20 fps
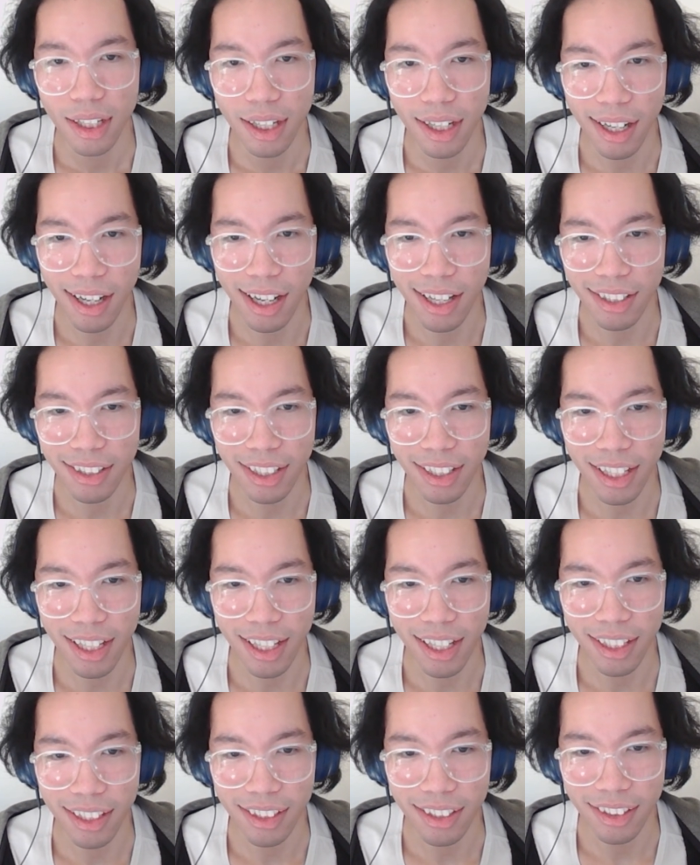as
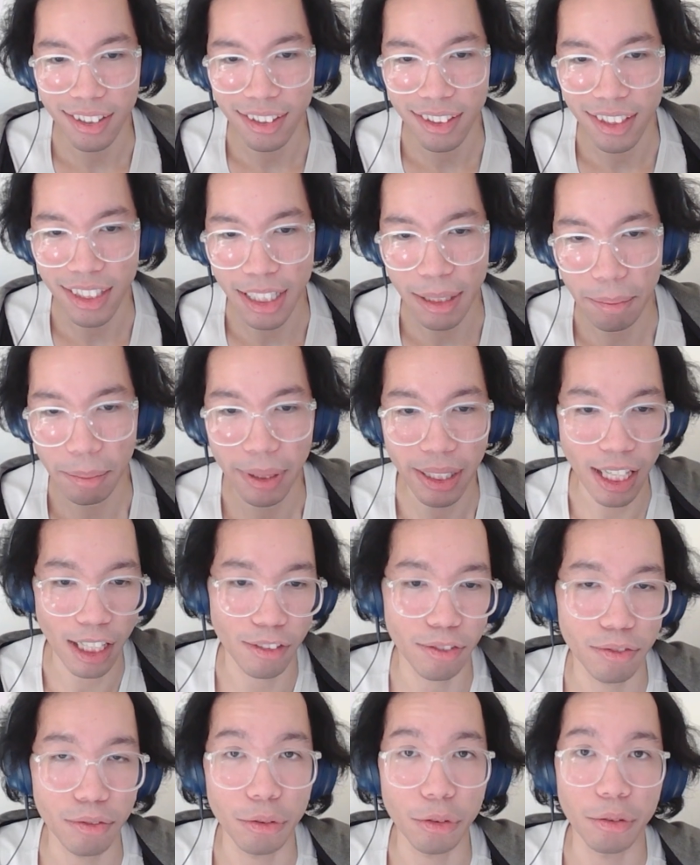the
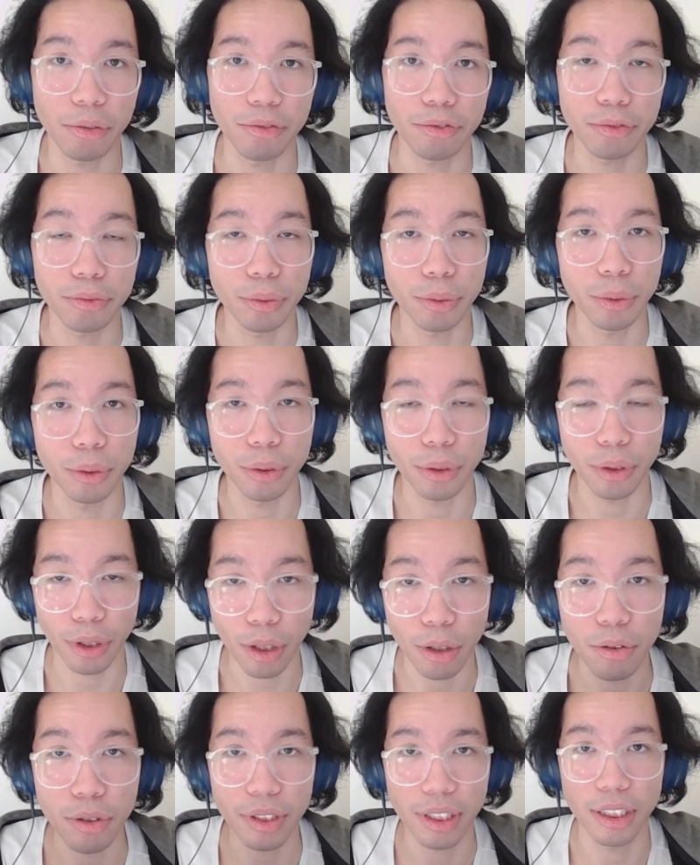platform for
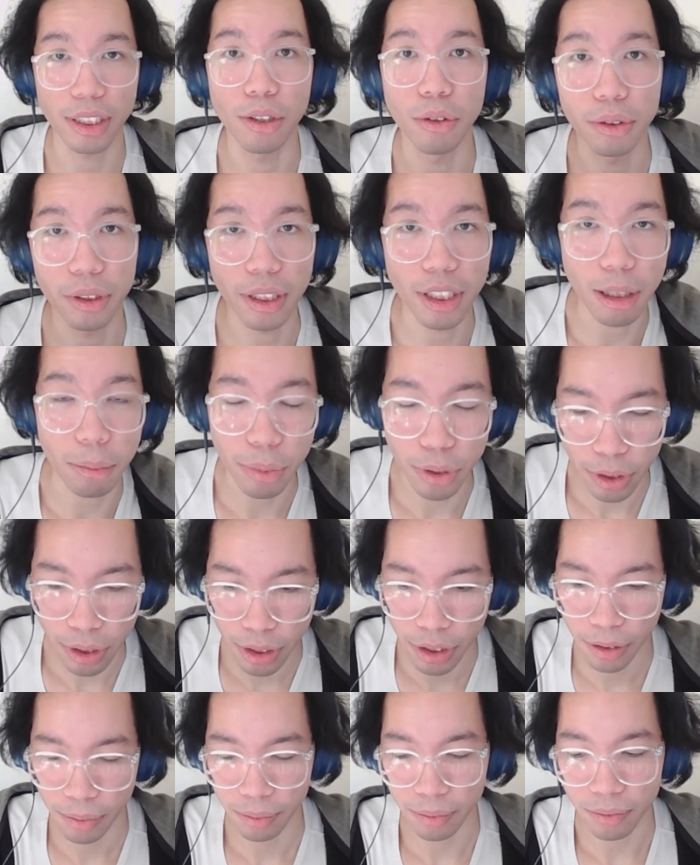hosting all the
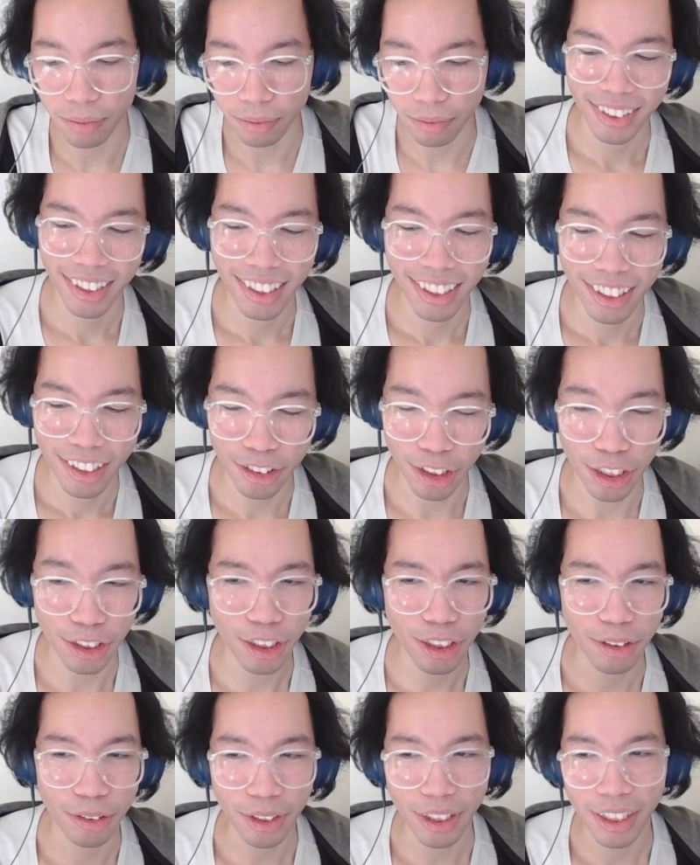numbers. So I
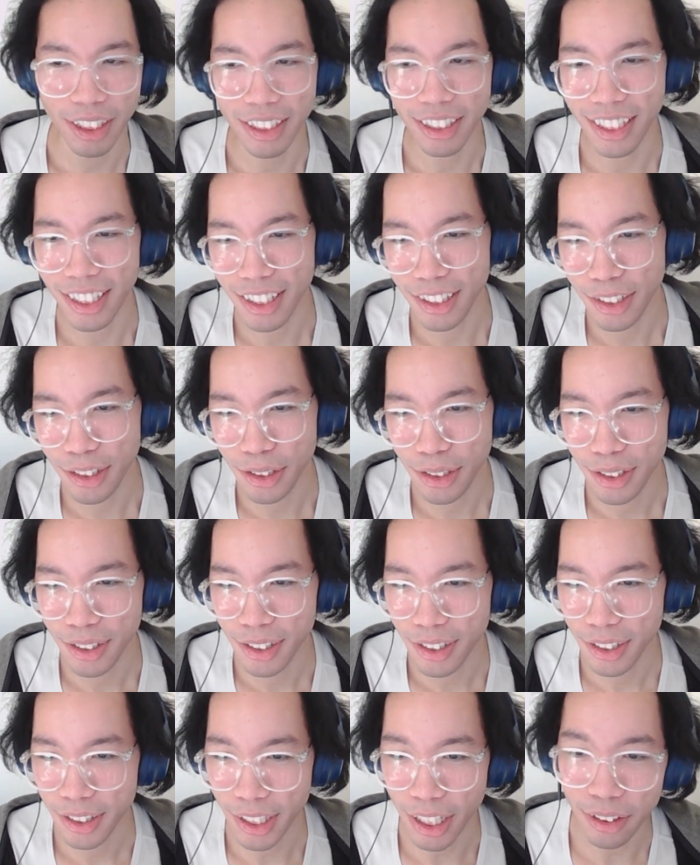started looking
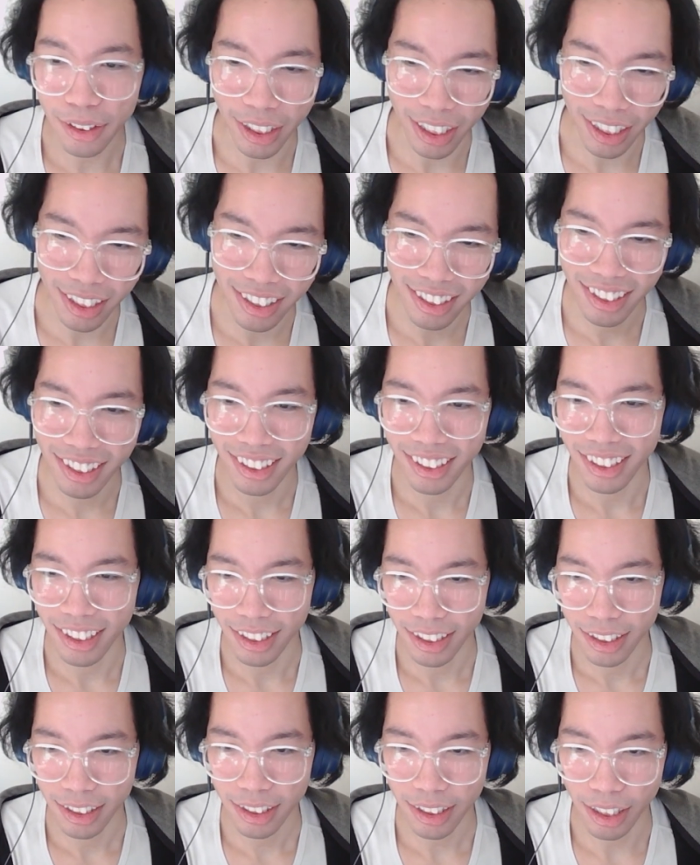into Telnix.
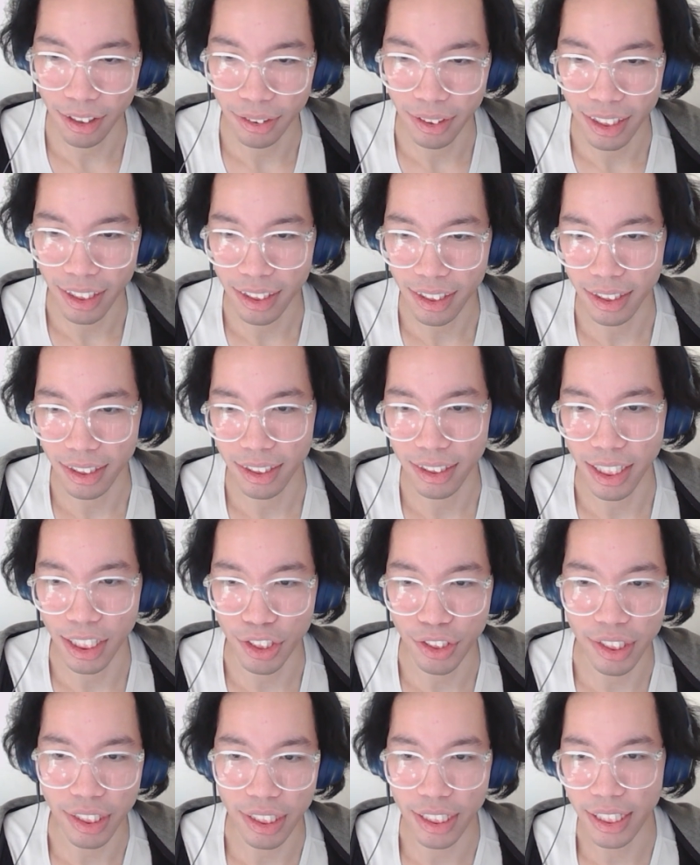Telnix is
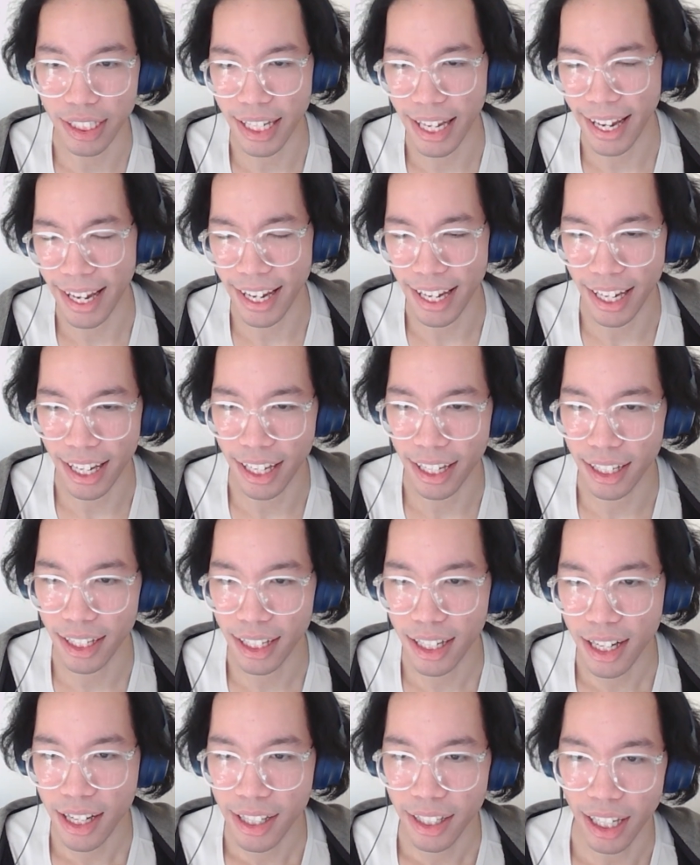essentially a
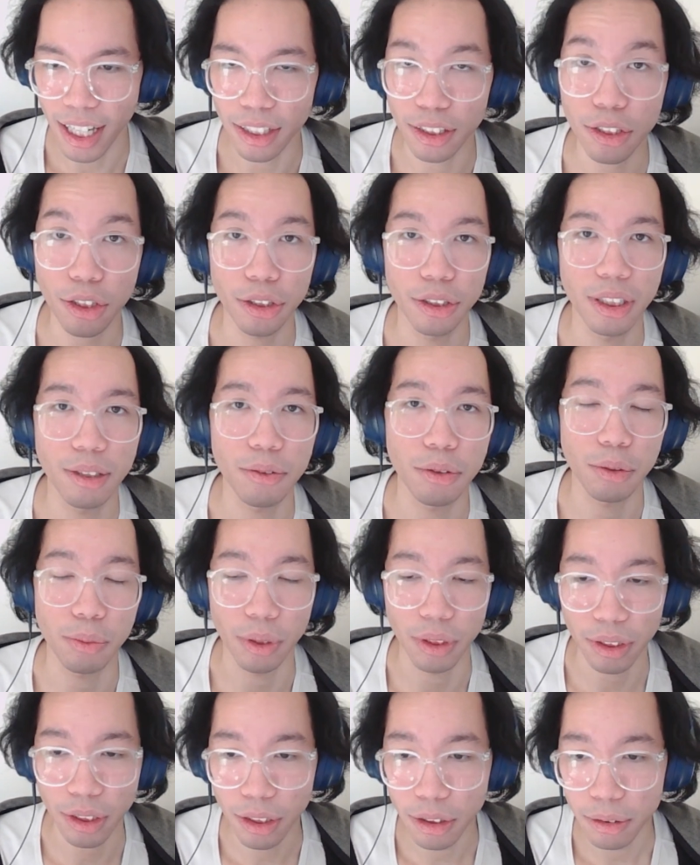alternative to
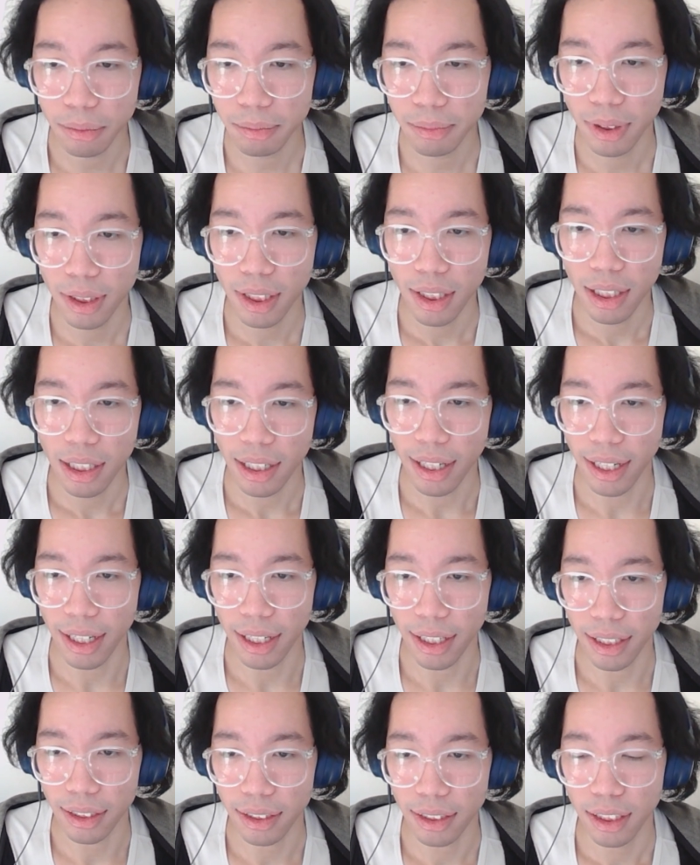Twilio,
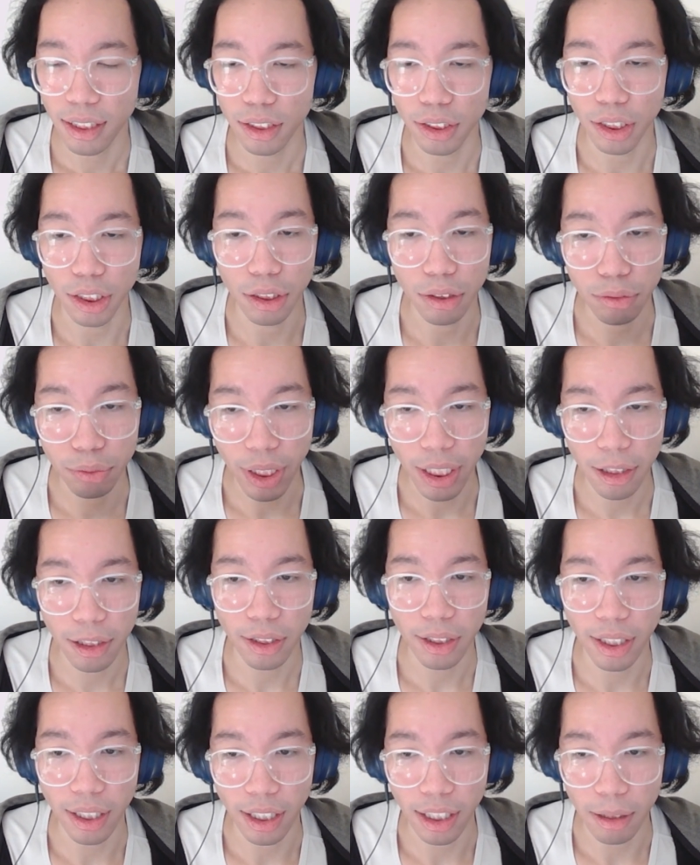and the great
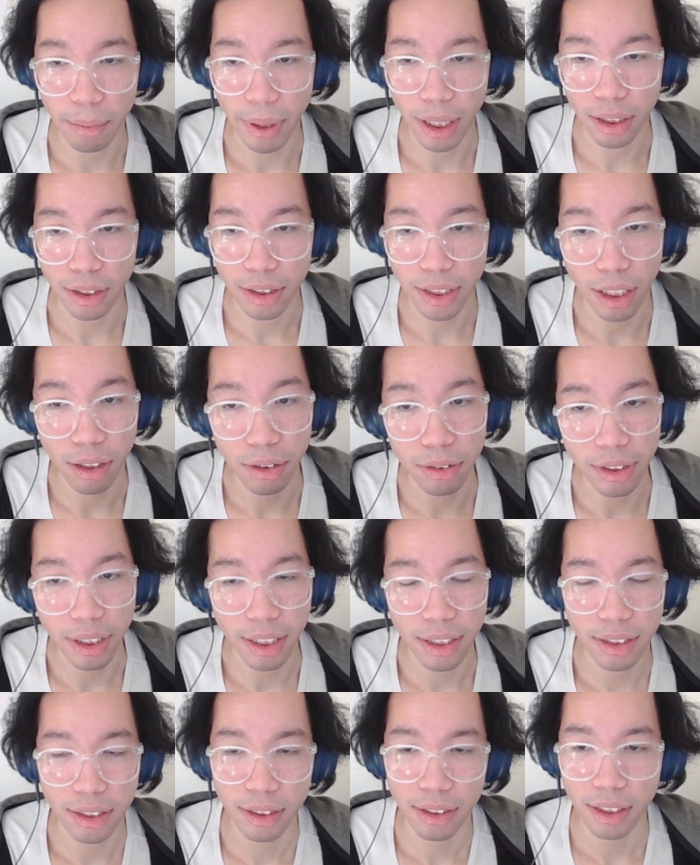thing about
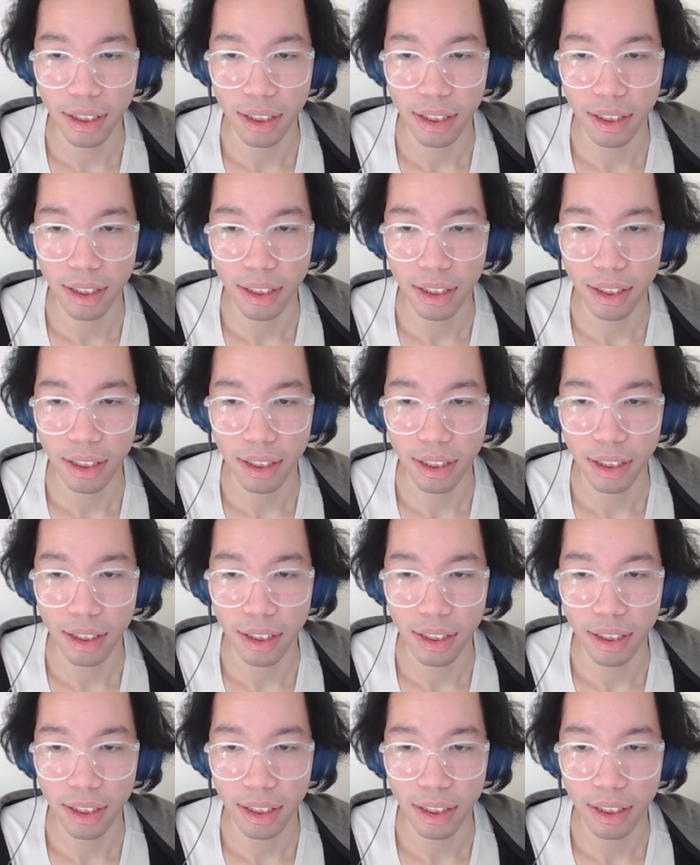Telnix,